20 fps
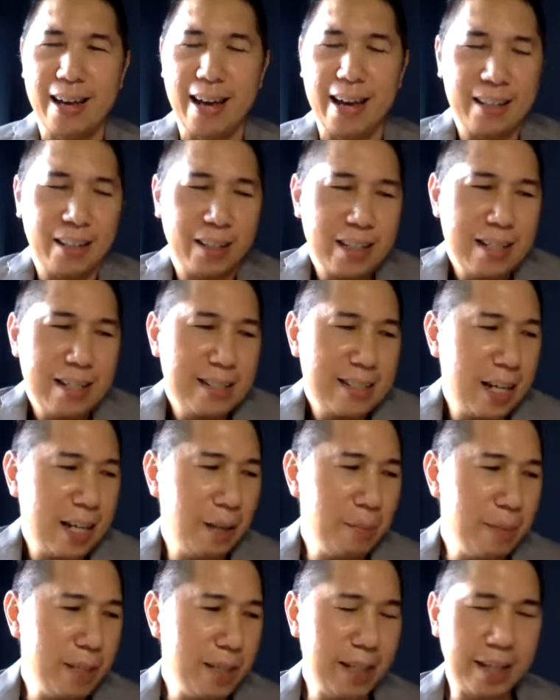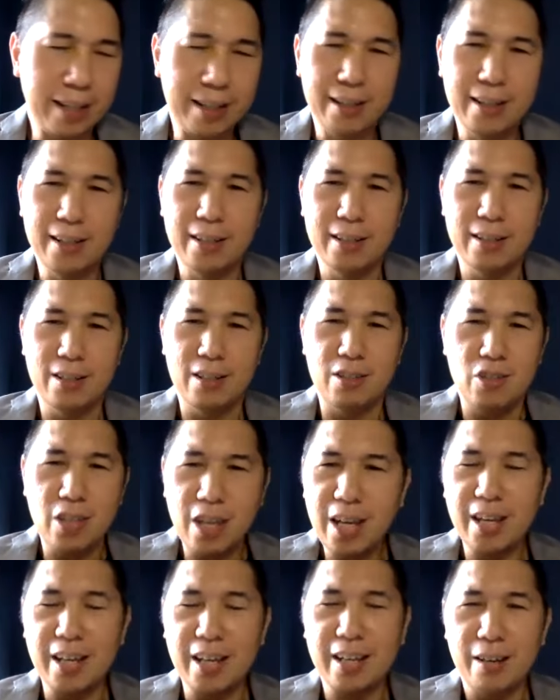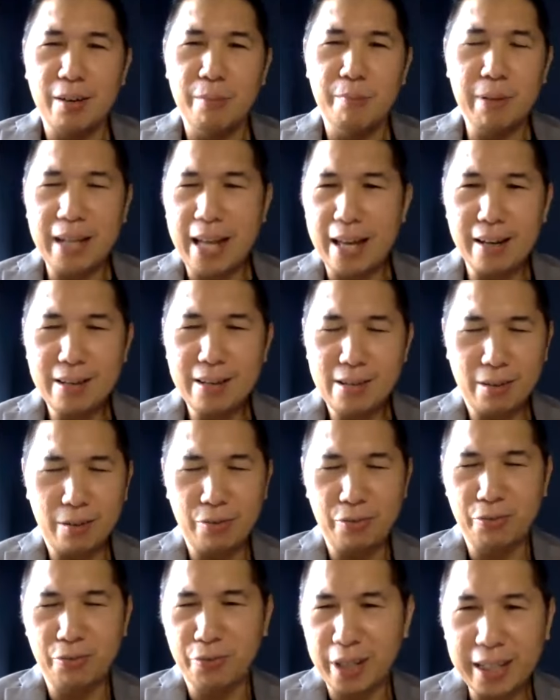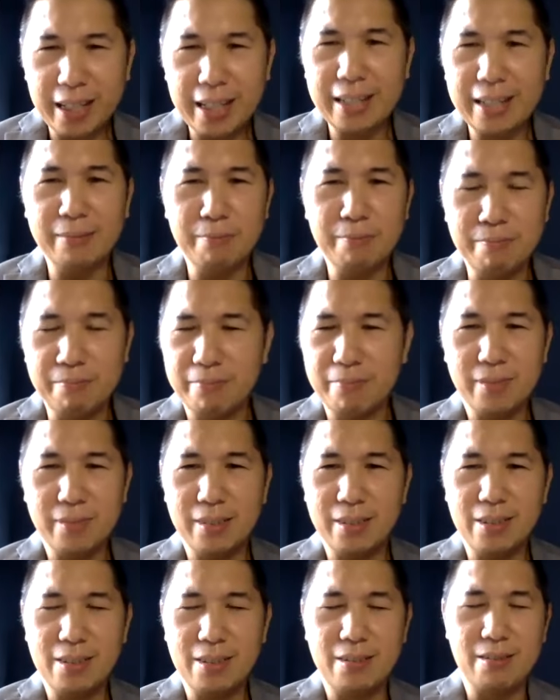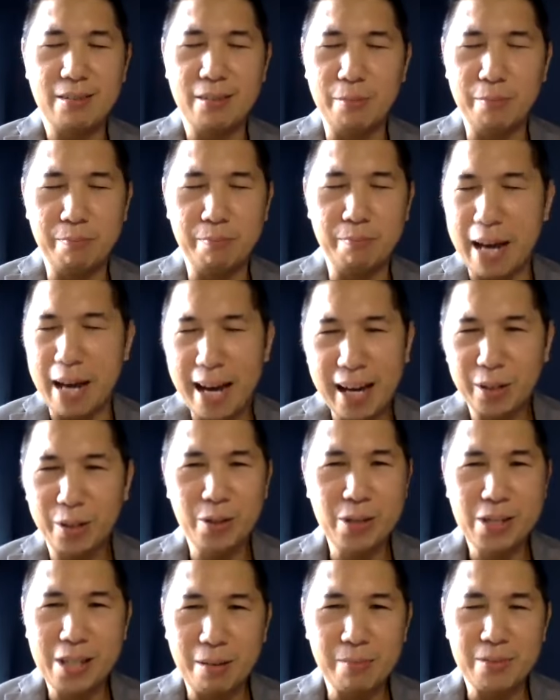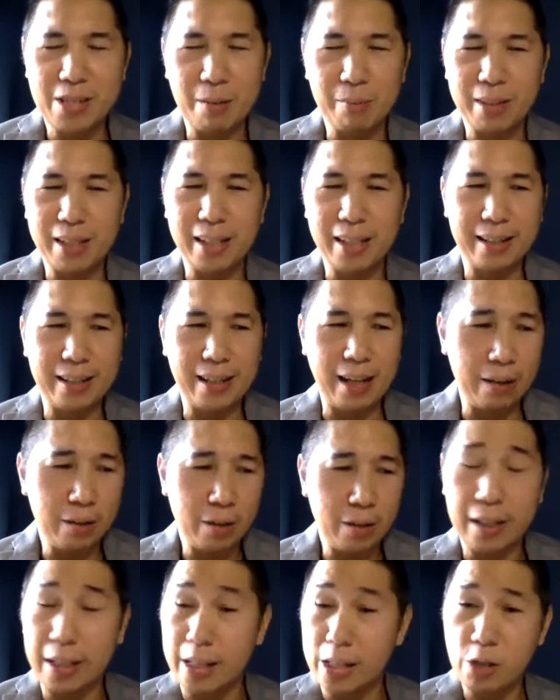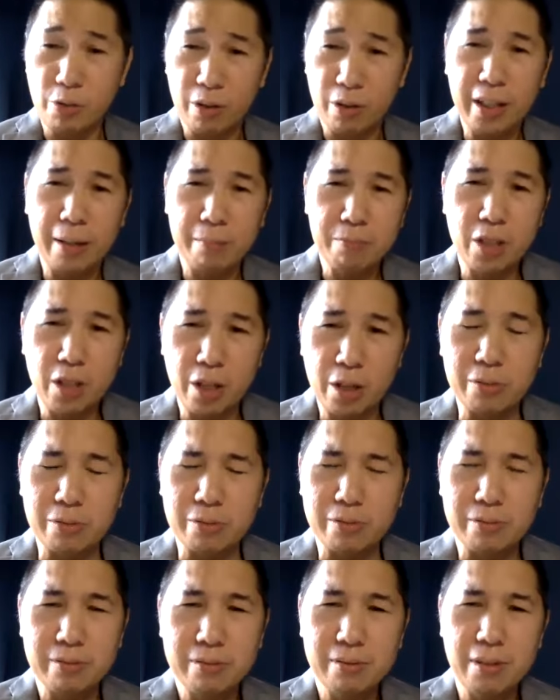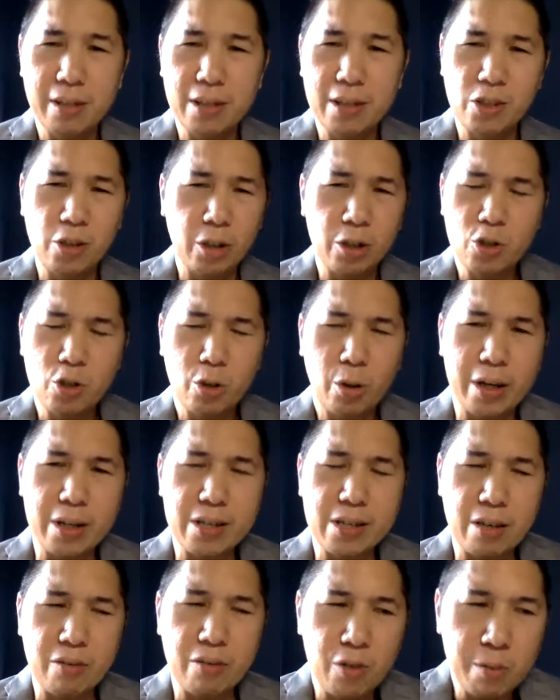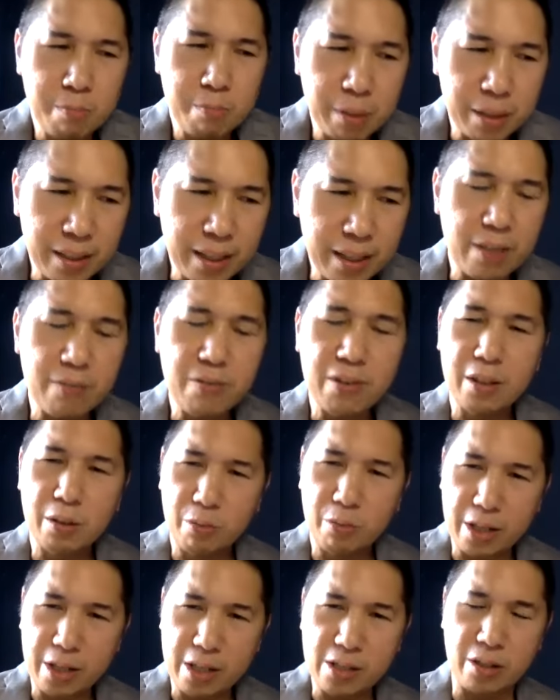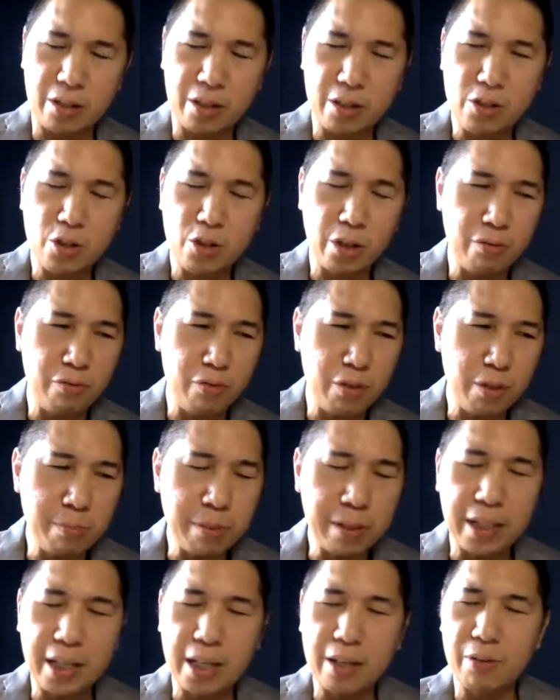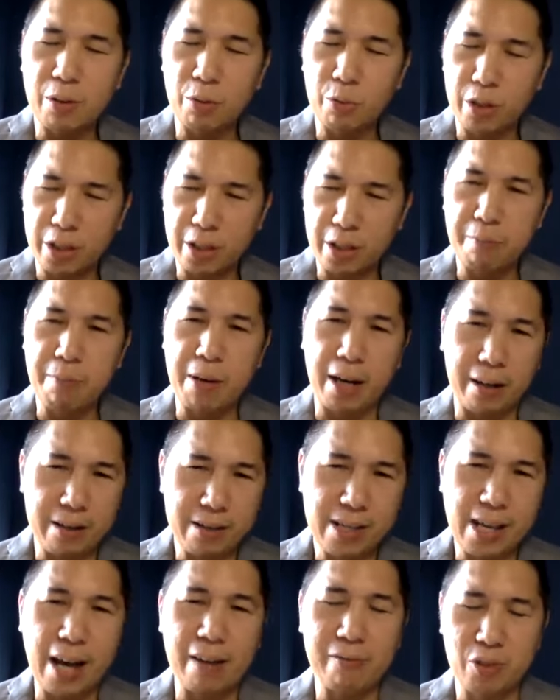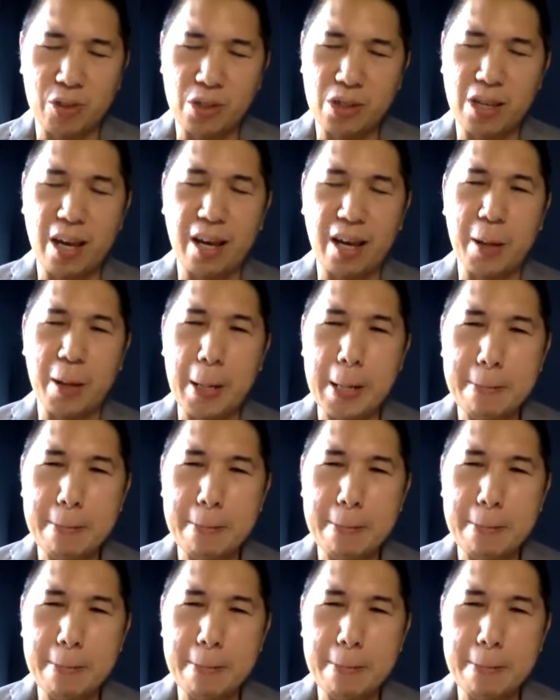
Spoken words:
and they're going to tell me like, gee, bananas are freaking bad or something like that, I go like, it's really up to you. It's your choice. If you believe in the research or if you believe in what your parents have to say.